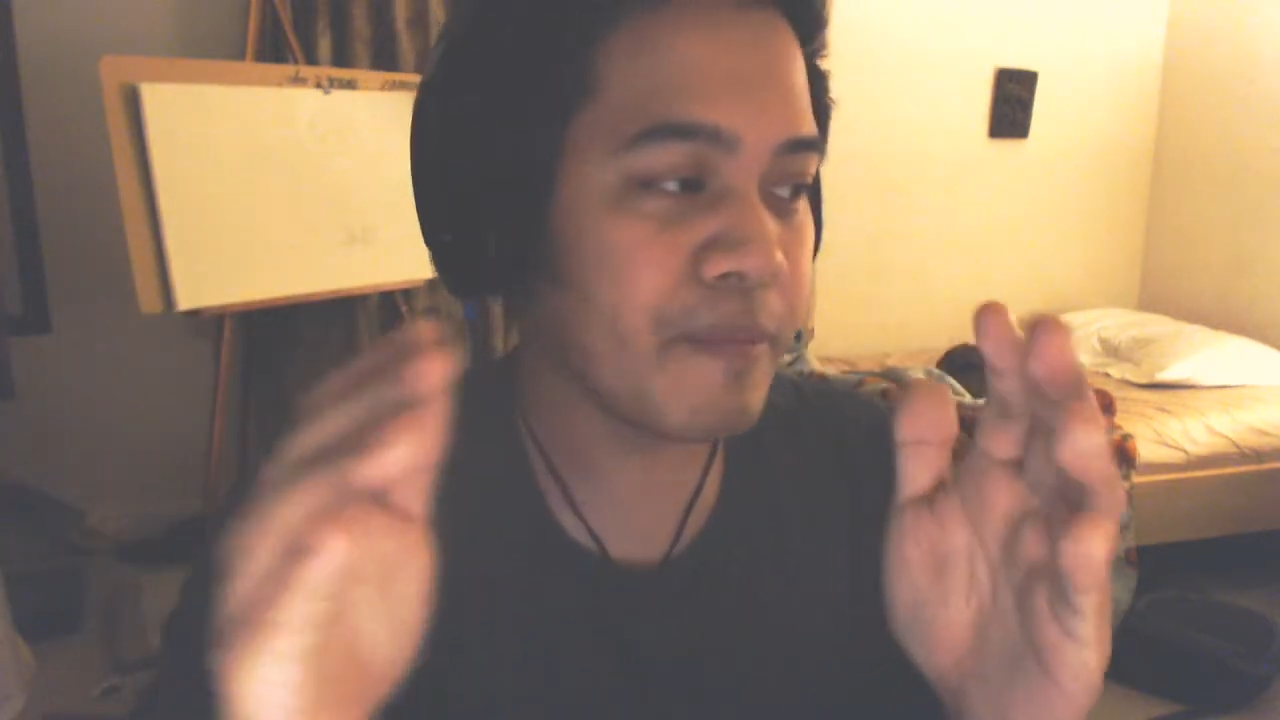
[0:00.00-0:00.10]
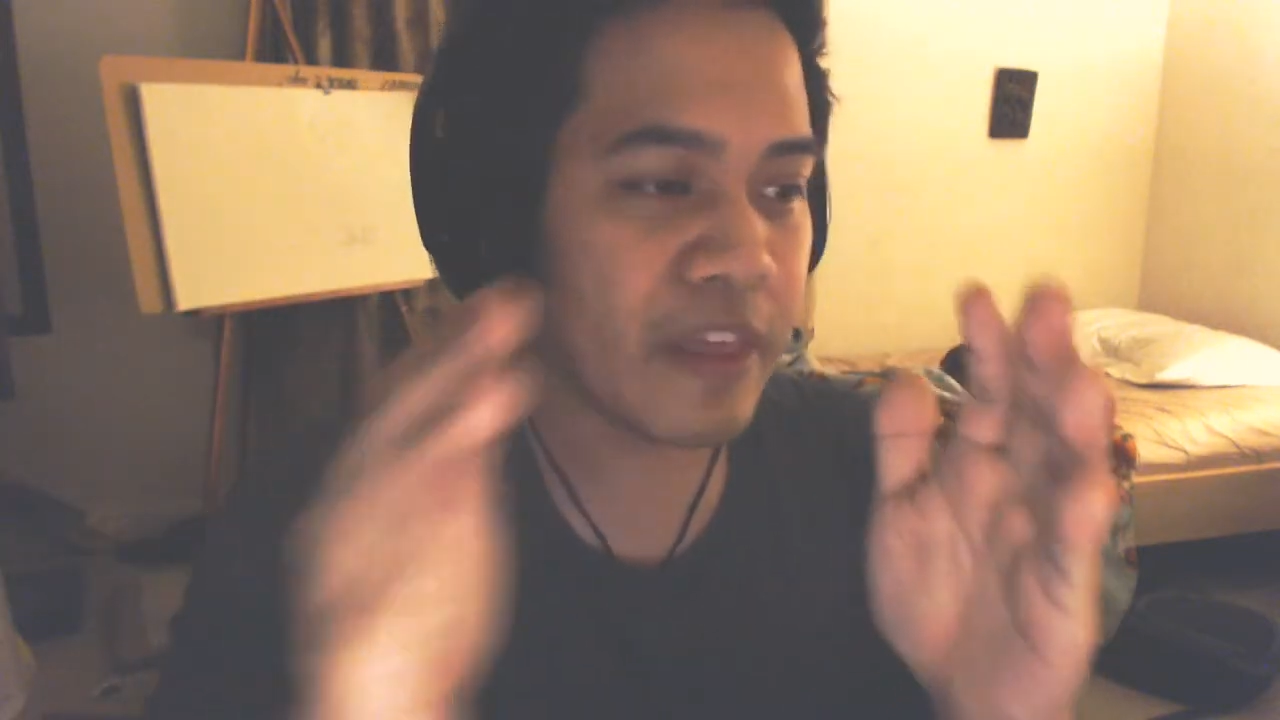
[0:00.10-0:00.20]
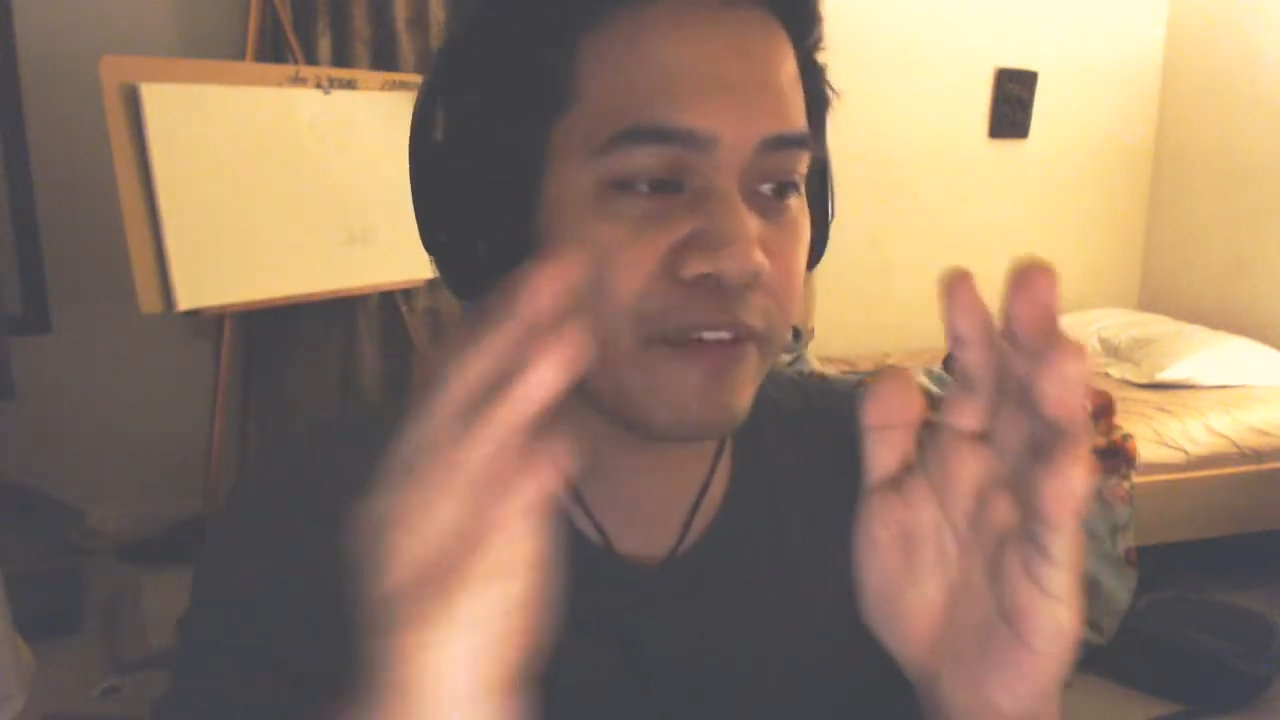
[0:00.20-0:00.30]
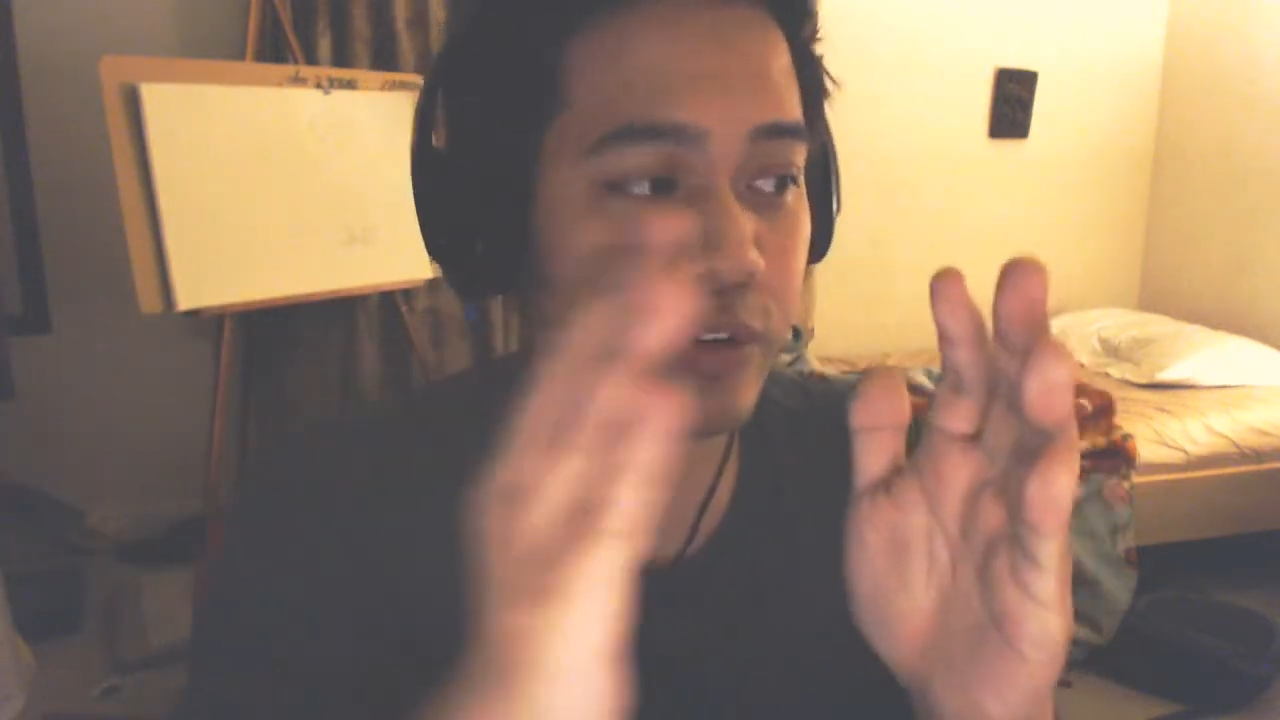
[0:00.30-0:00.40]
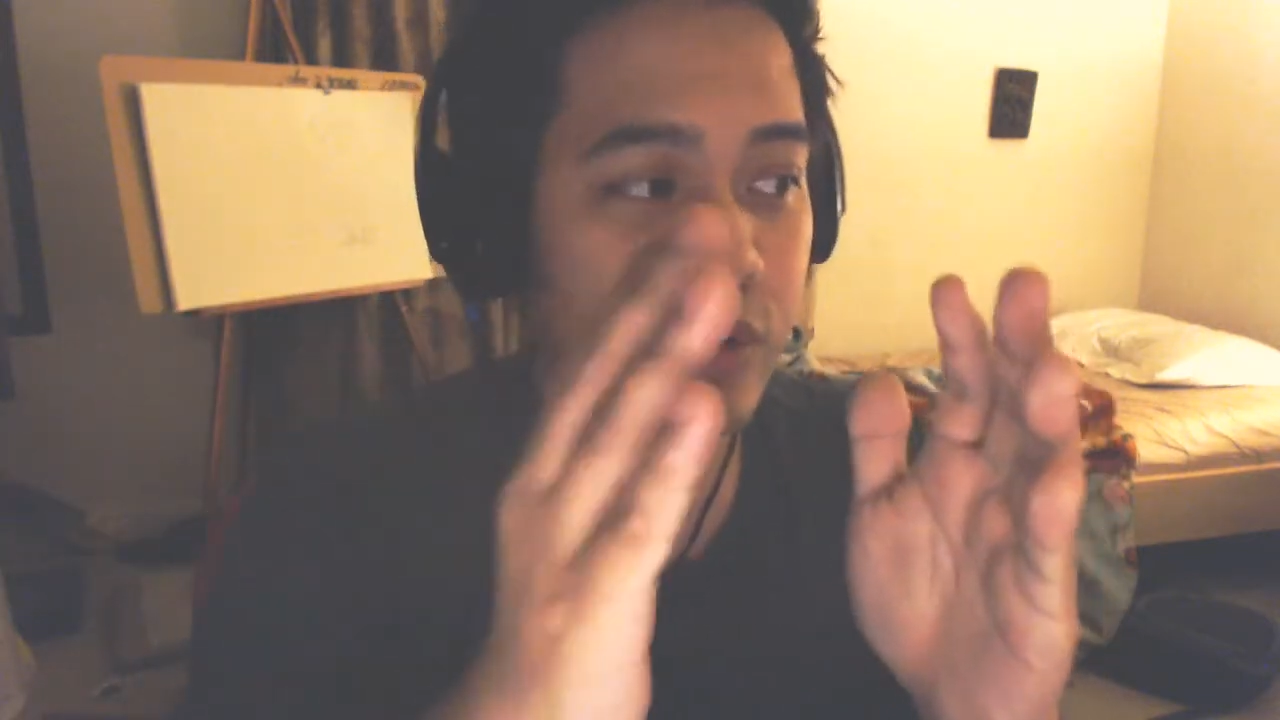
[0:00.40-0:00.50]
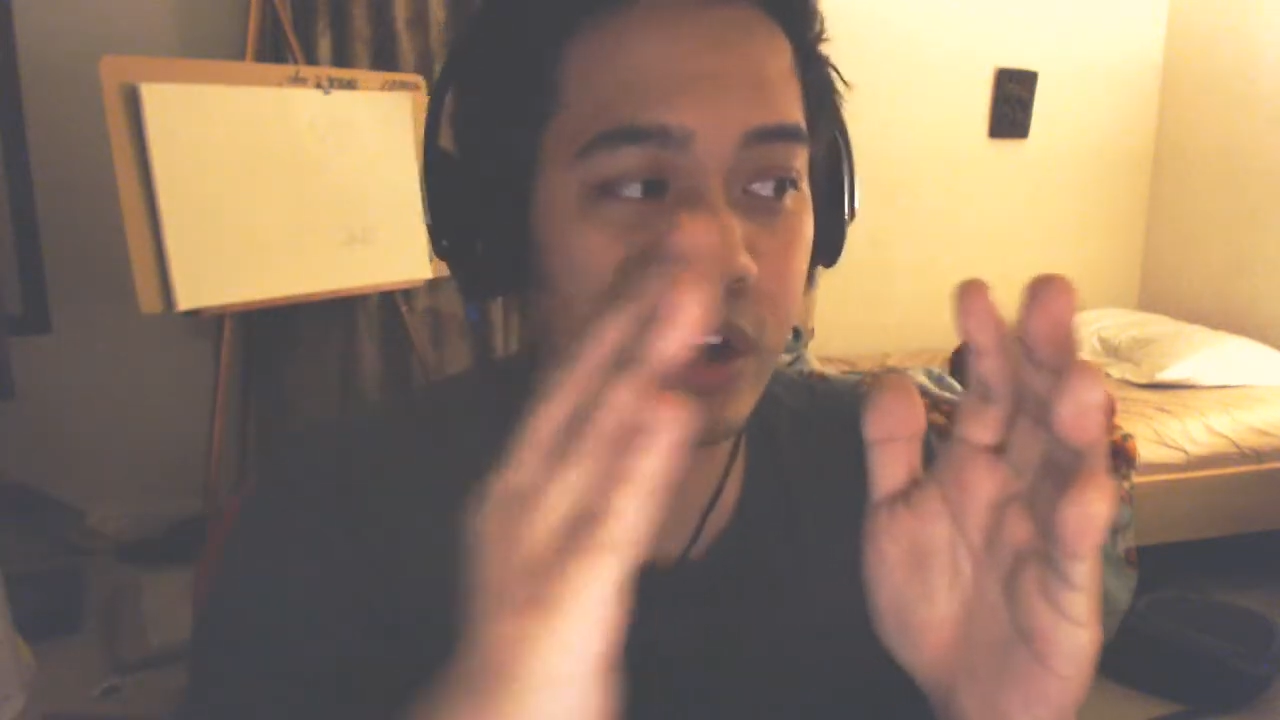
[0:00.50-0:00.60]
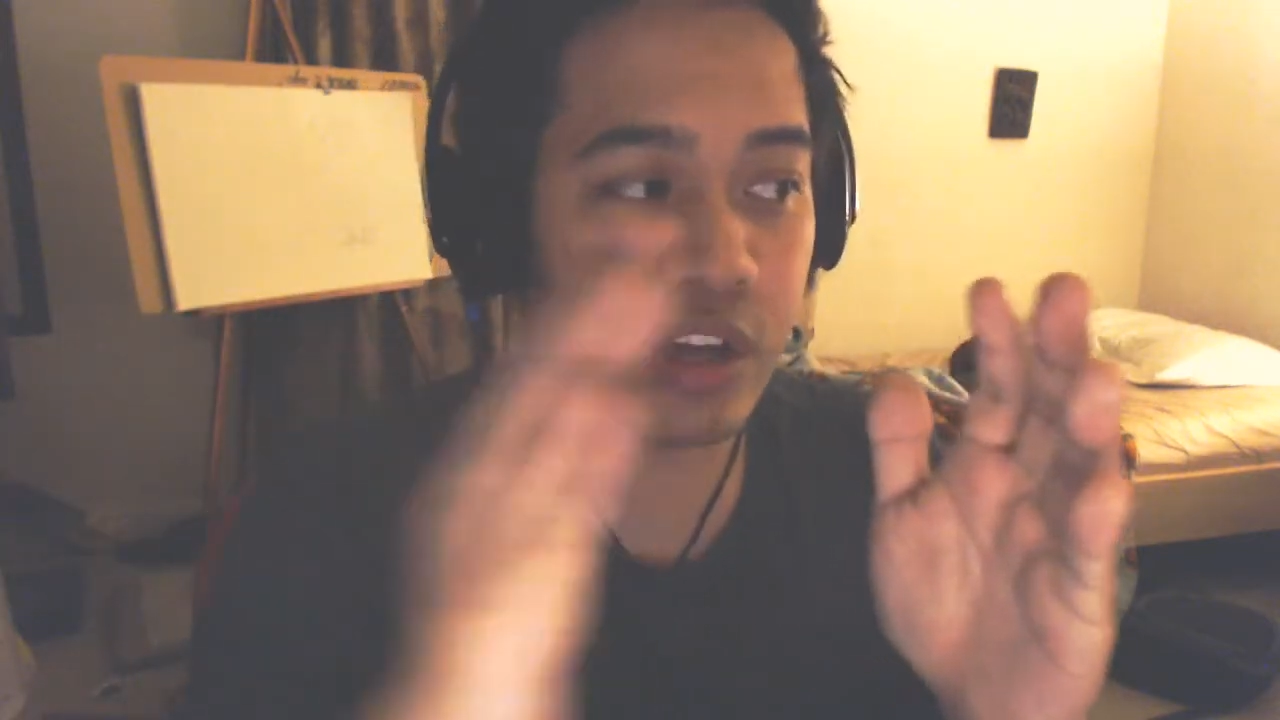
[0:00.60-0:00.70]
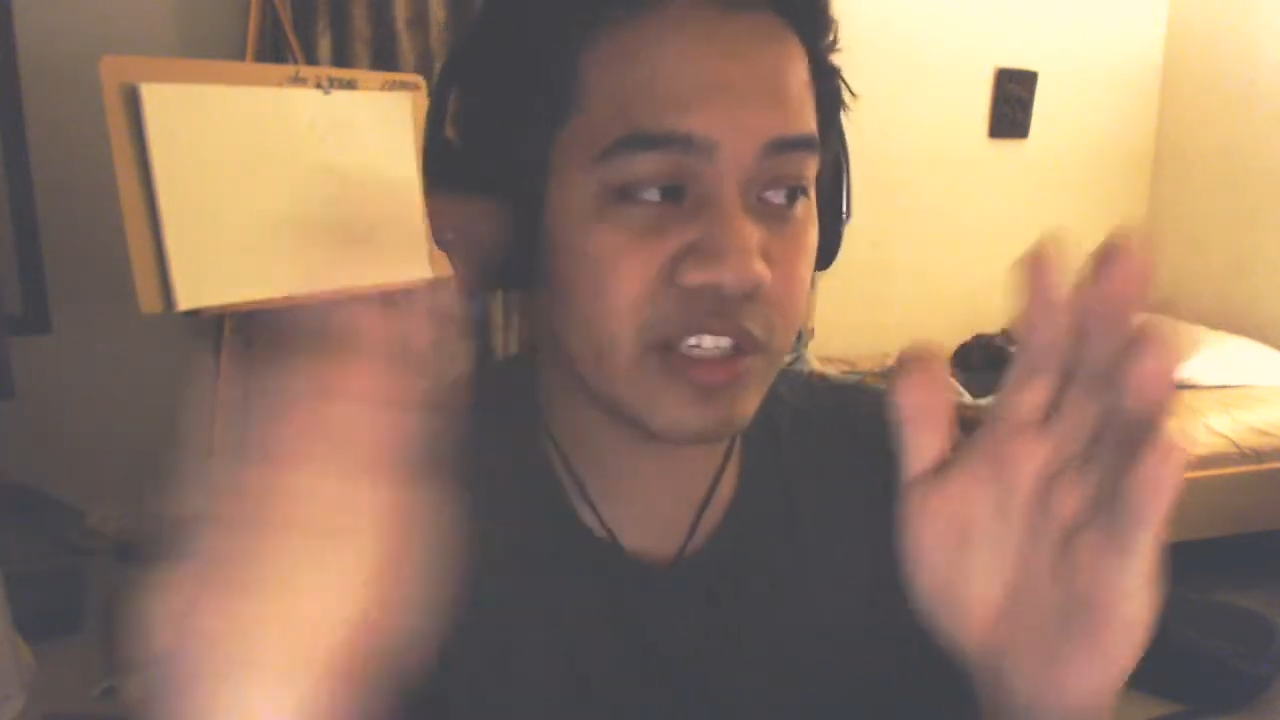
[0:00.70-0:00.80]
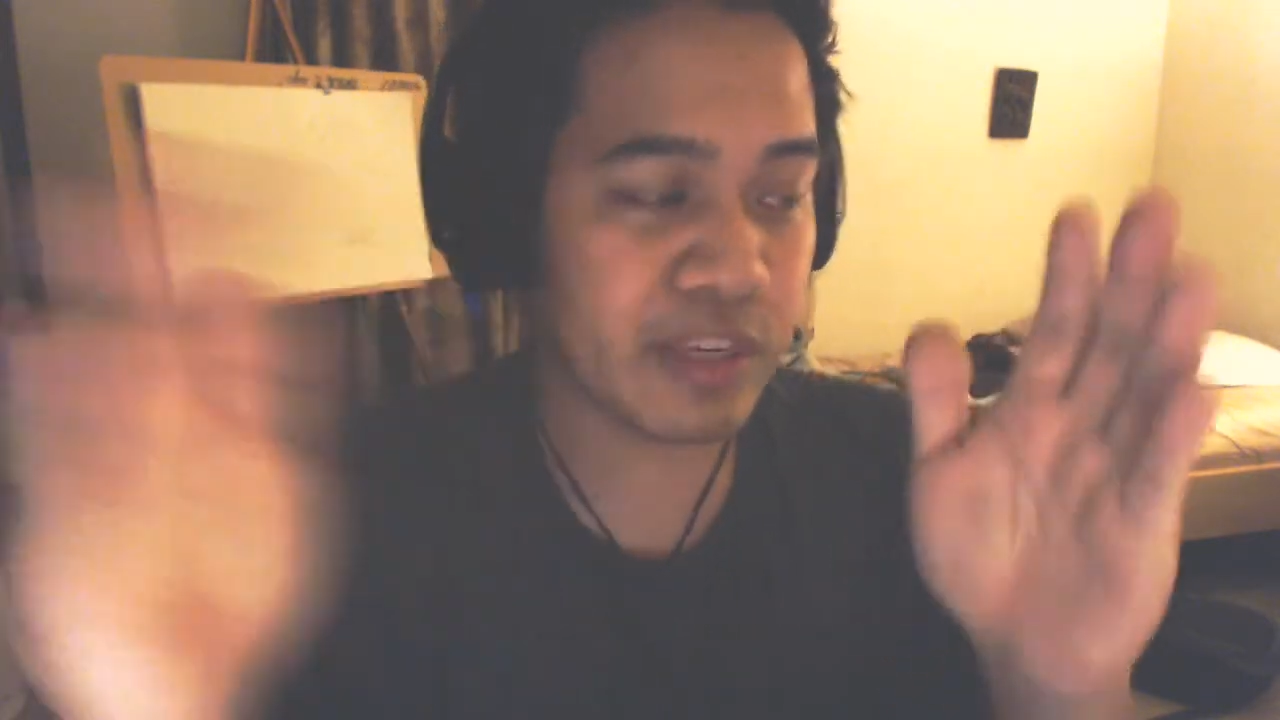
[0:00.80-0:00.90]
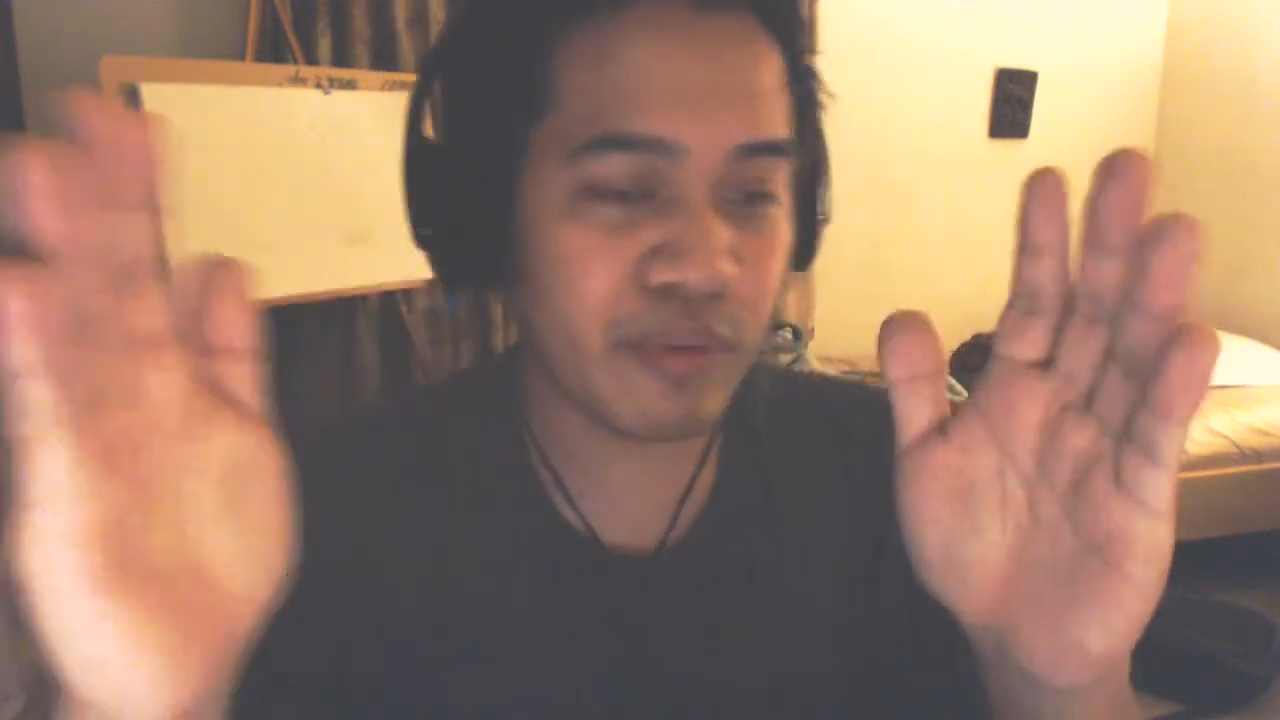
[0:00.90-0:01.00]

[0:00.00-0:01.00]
If you're constantly